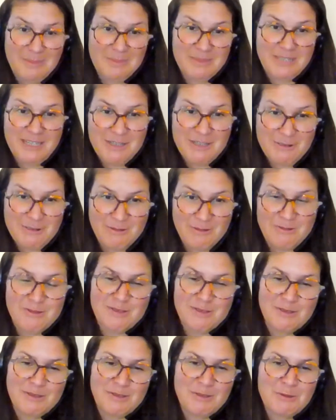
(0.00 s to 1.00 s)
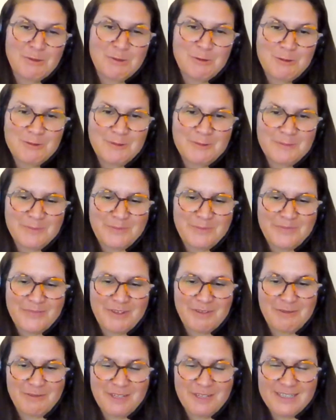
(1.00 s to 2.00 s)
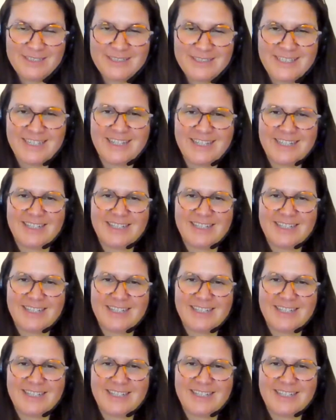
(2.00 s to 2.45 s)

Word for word: adaptation to the new field